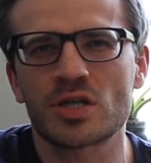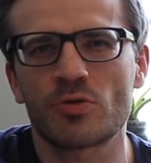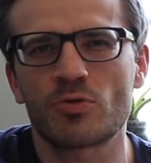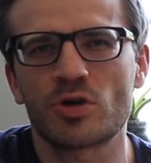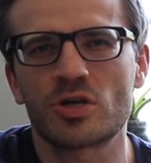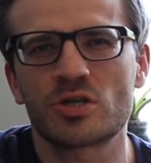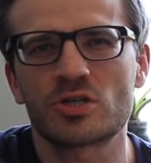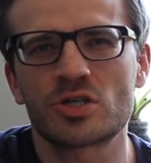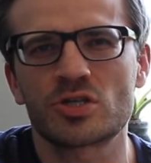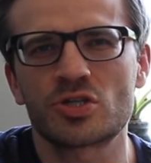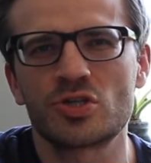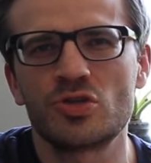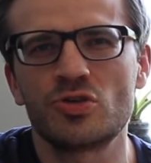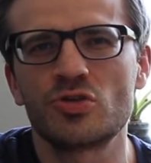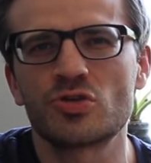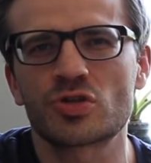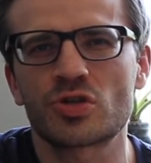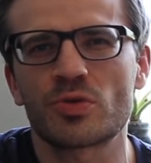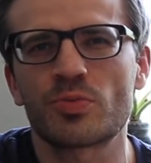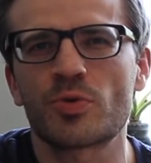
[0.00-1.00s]
I would have just
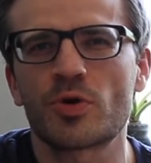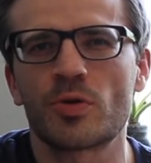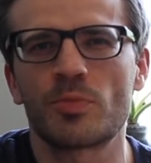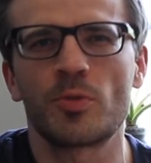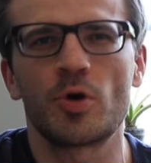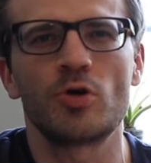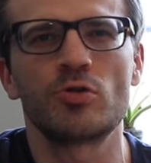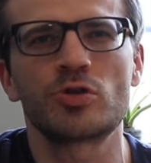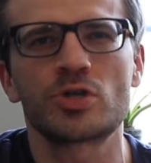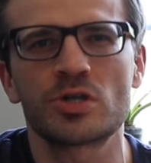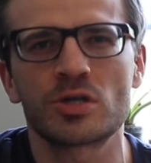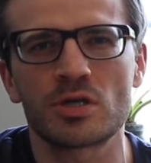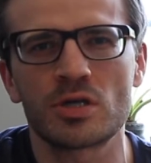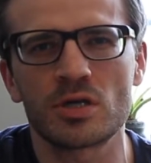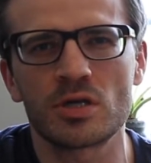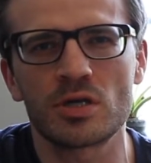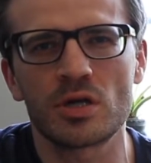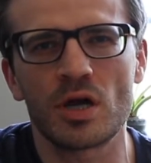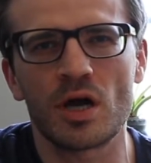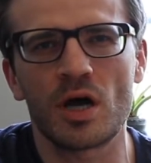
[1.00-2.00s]
used their
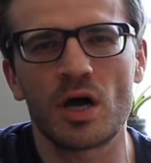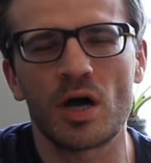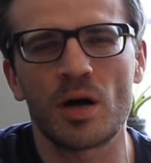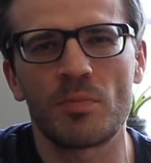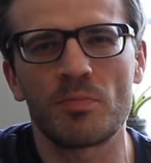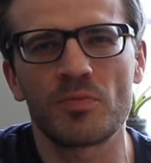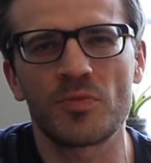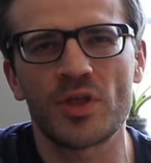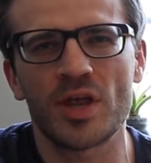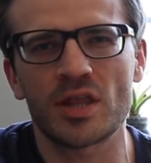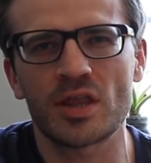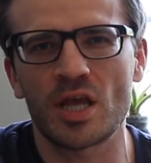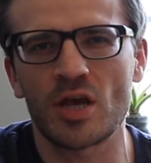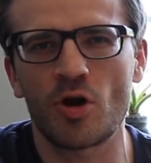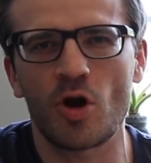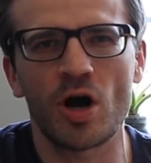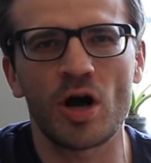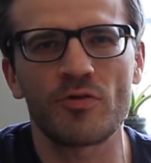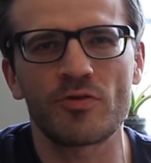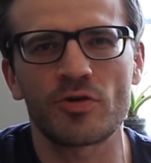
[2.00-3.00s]
promotion that they
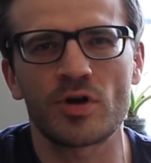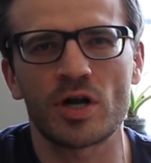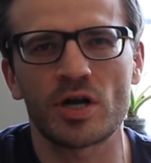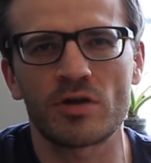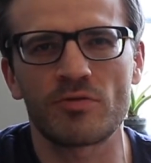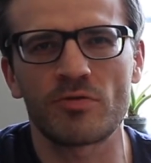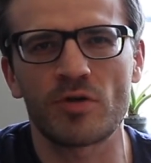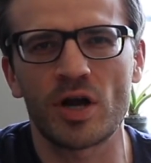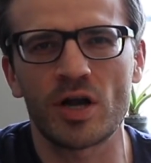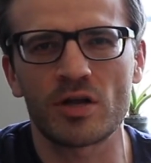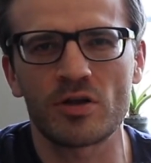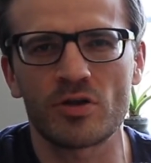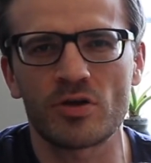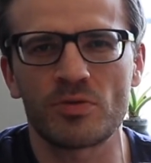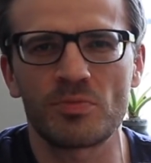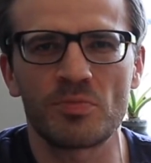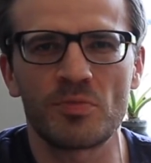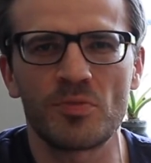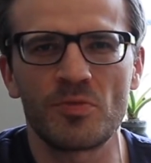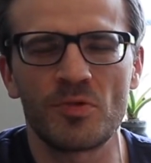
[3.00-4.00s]
offer on a
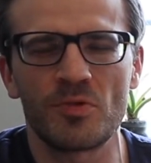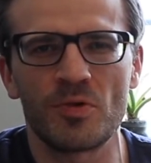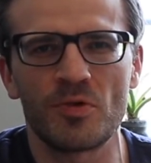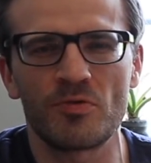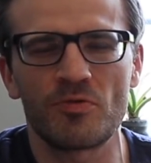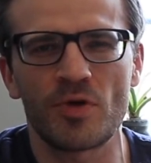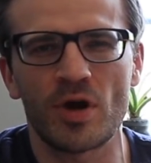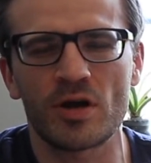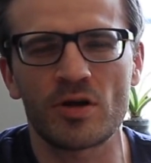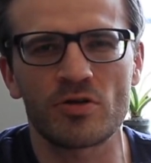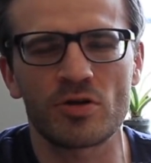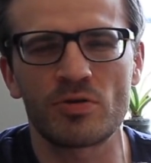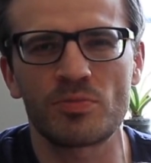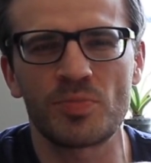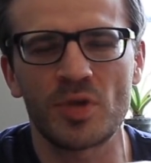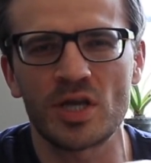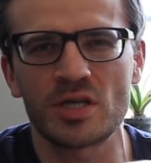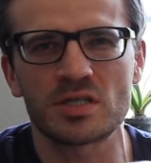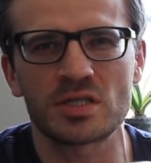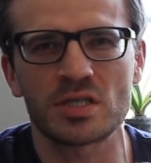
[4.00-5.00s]
regular
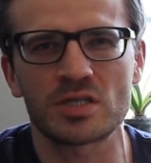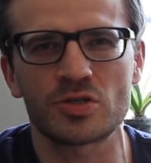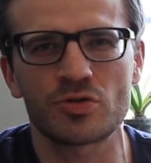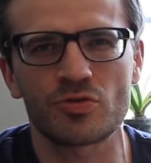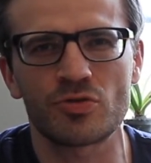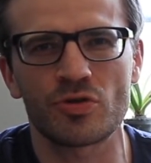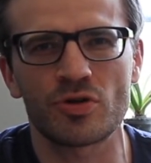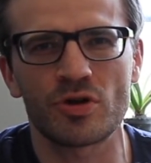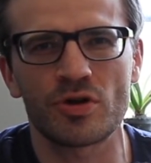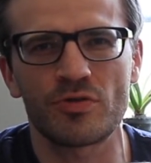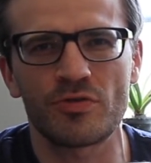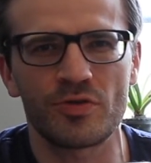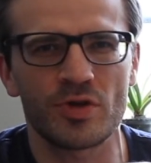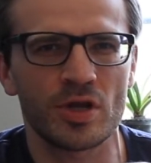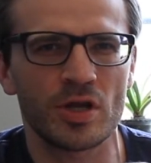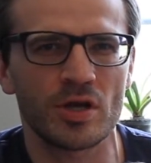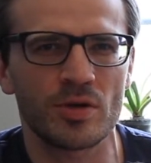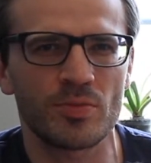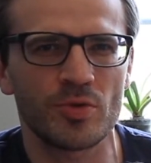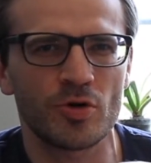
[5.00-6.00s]
basis through their
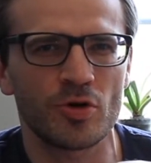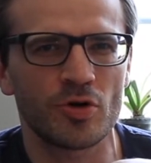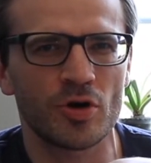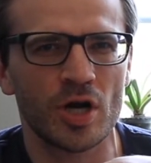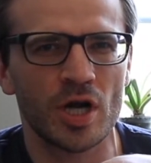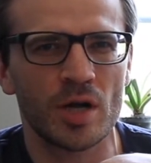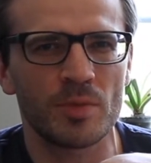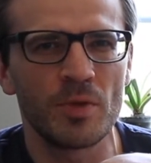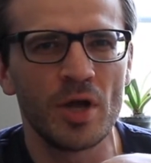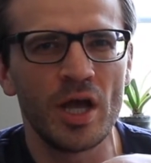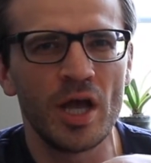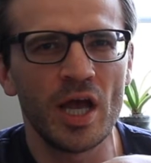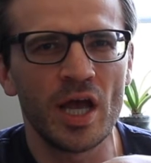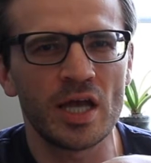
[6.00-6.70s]
affiliate program